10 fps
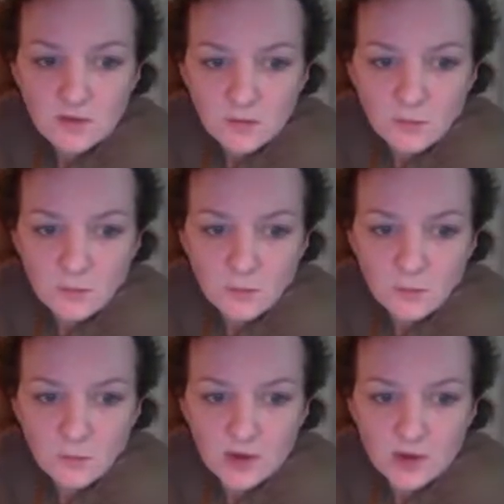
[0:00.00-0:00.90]

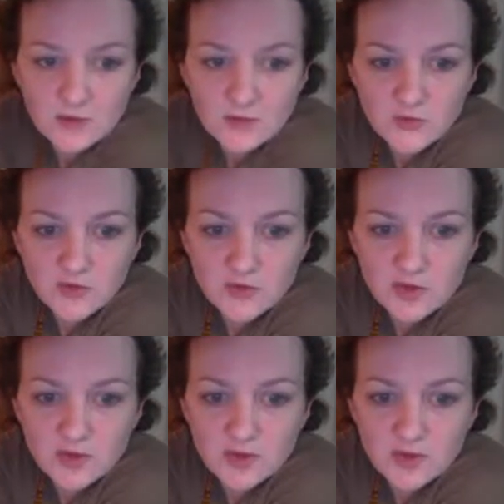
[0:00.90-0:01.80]
Wild
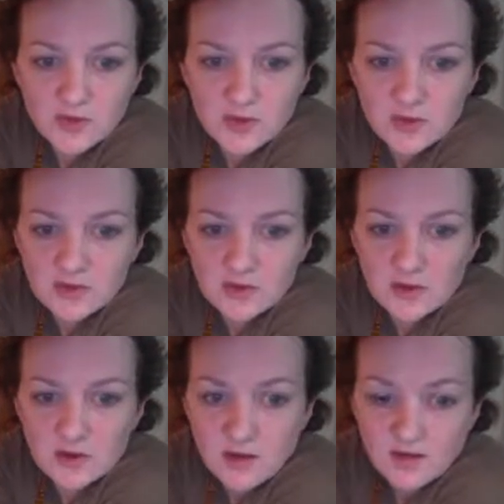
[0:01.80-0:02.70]
Drinks and
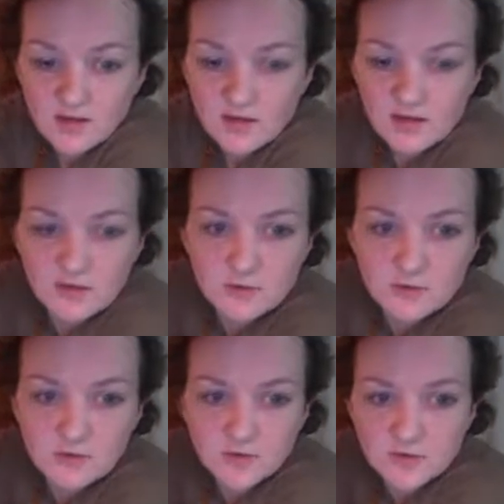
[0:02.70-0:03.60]

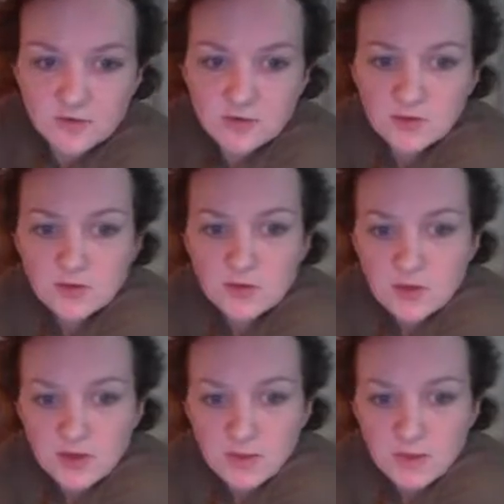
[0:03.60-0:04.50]
Cocktails
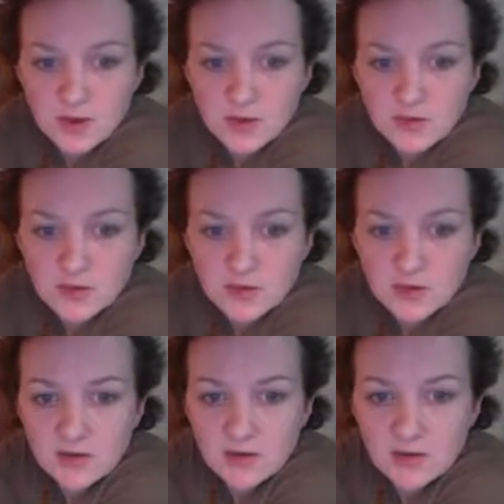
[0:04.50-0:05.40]
by Emily
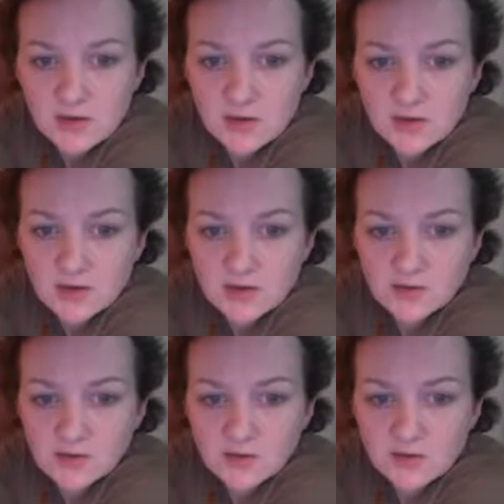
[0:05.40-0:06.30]
Hahn, and
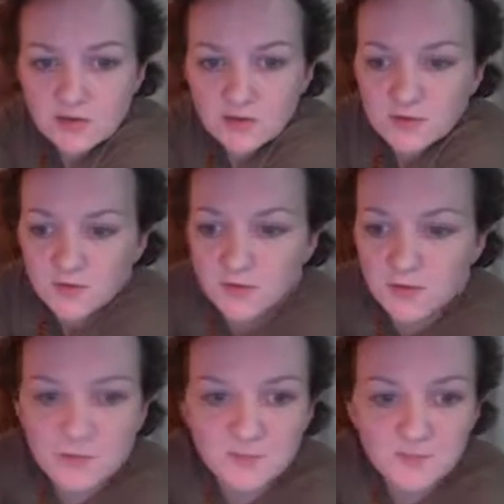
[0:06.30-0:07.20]
she's also with
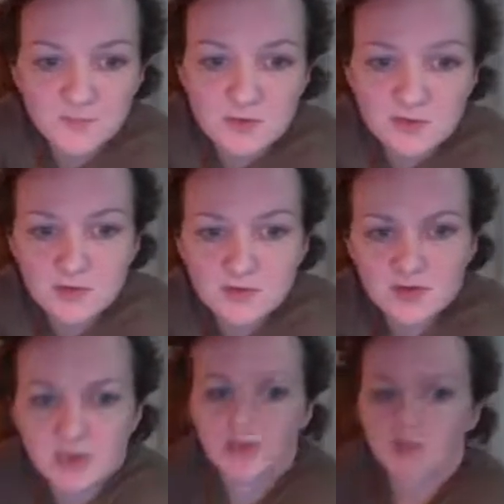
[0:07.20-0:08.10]
Learning
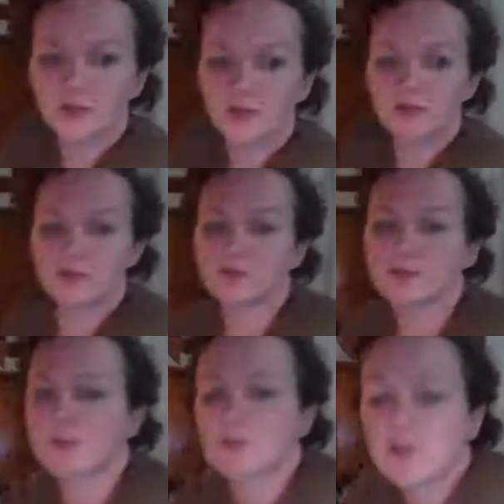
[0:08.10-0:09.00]
Herbs, which is a
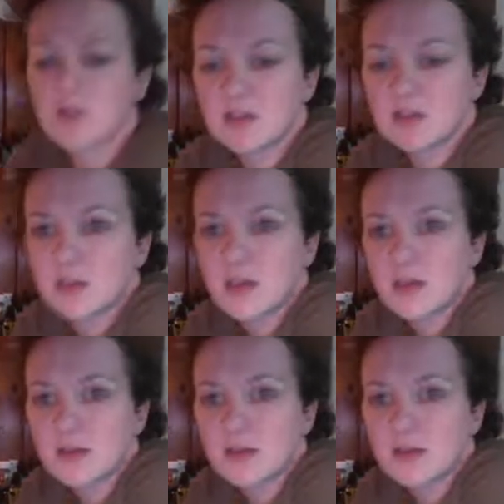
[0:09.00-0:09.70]
great site.